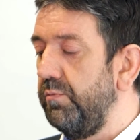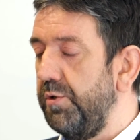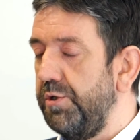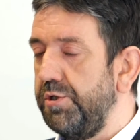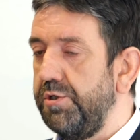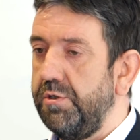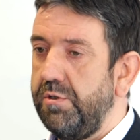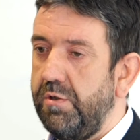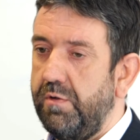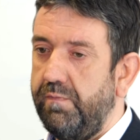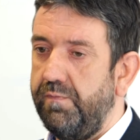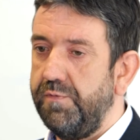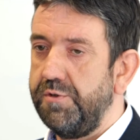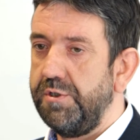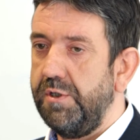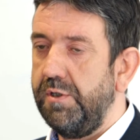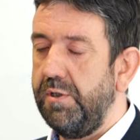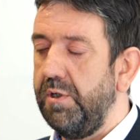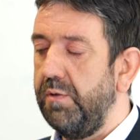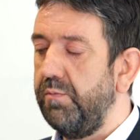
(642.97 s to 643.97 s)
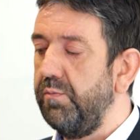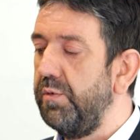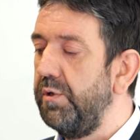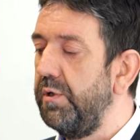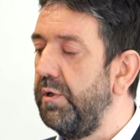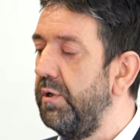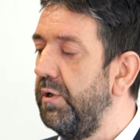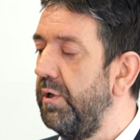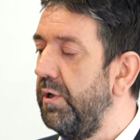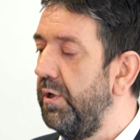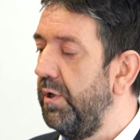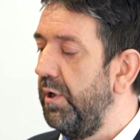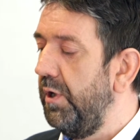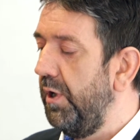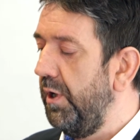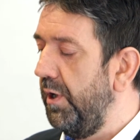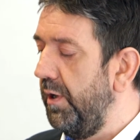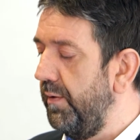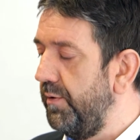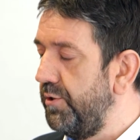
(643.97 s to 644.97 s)
which obviously can be
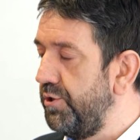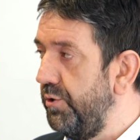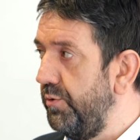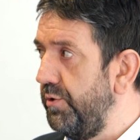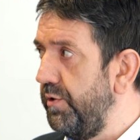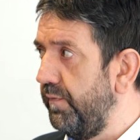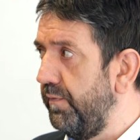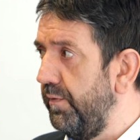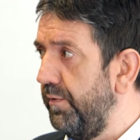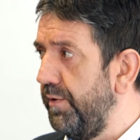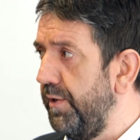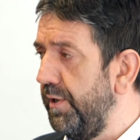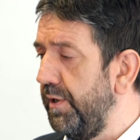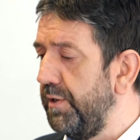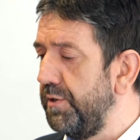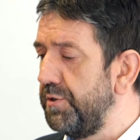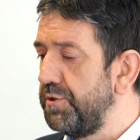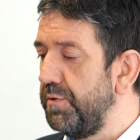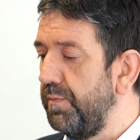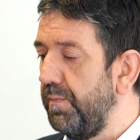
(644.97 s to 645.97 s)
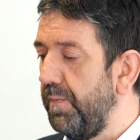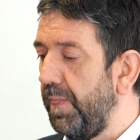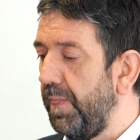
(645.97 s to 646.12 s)
two different things.